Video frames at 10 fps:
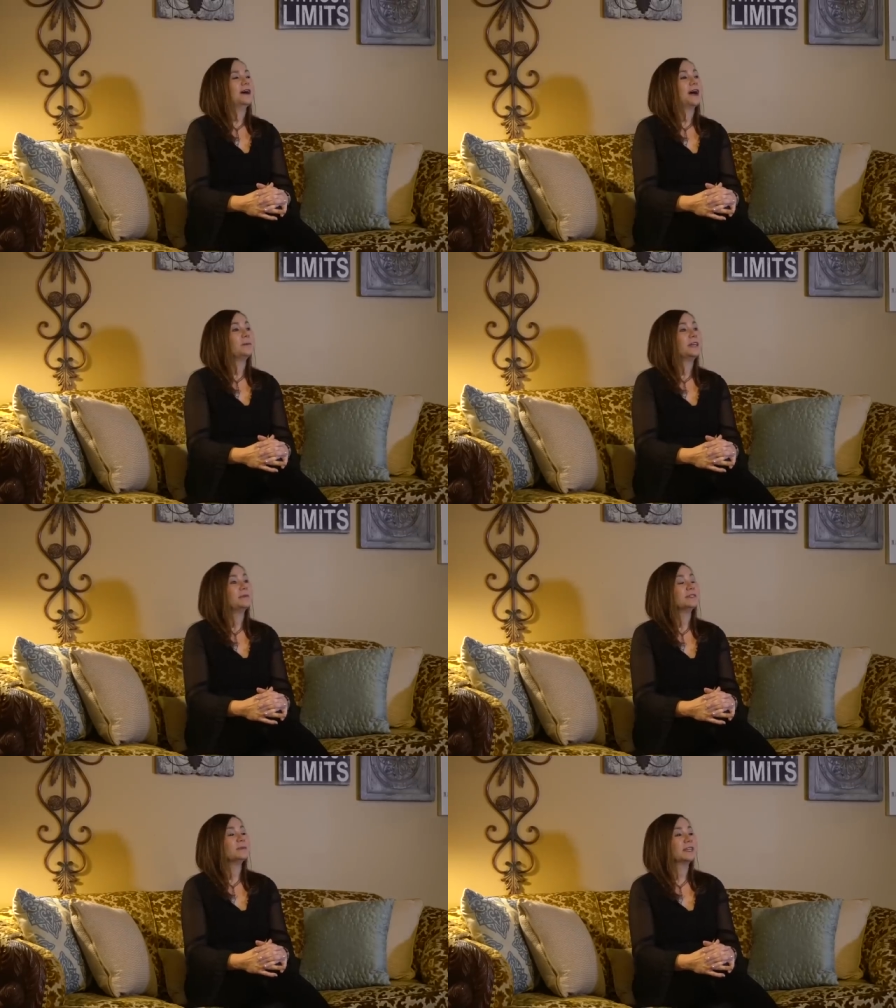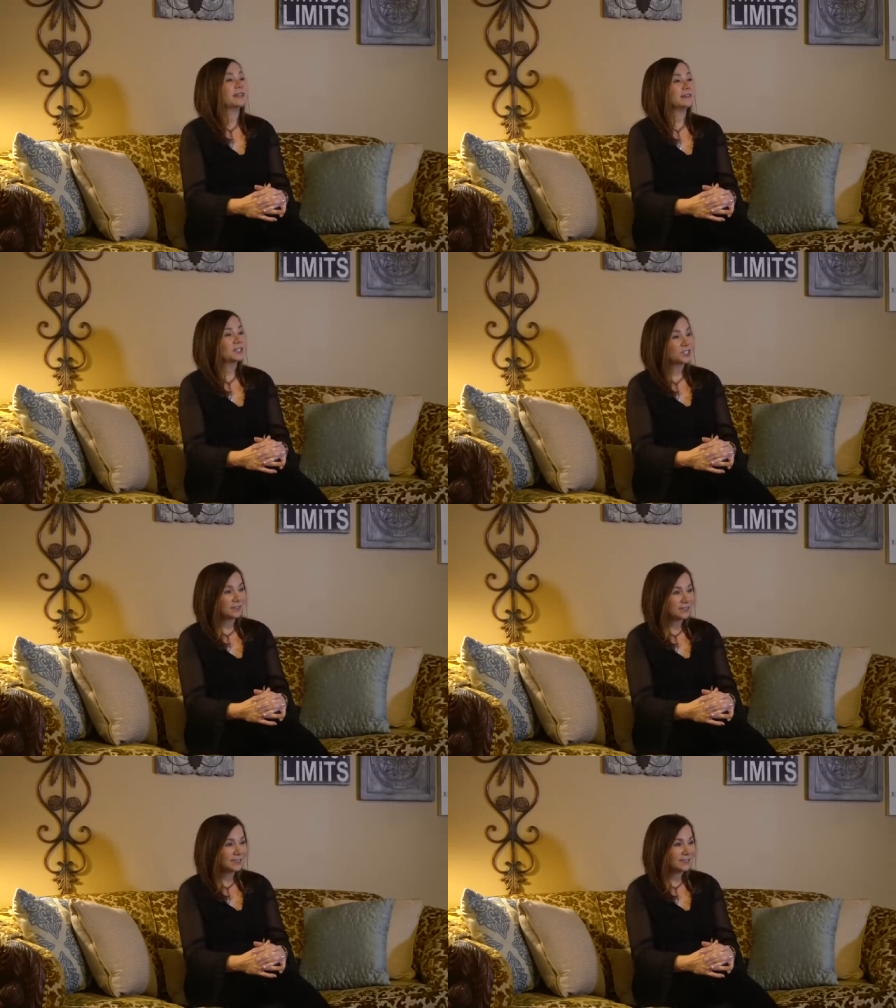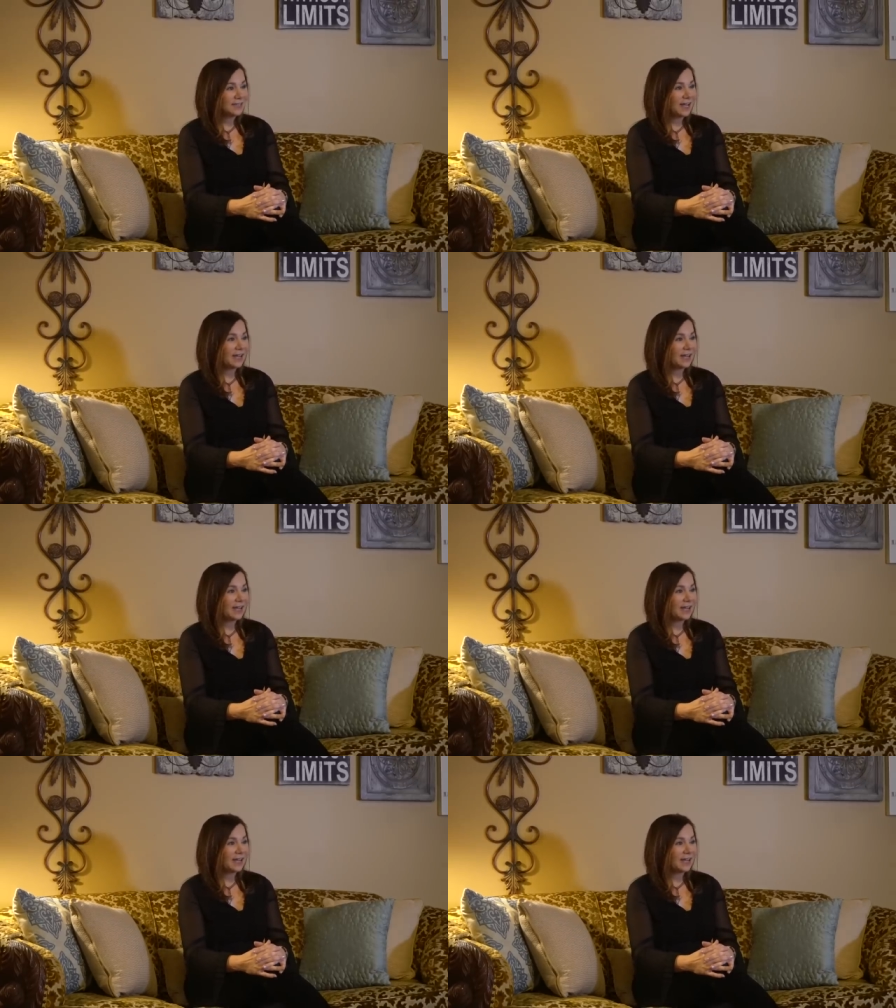Hi, my name is Micheila Sheldan,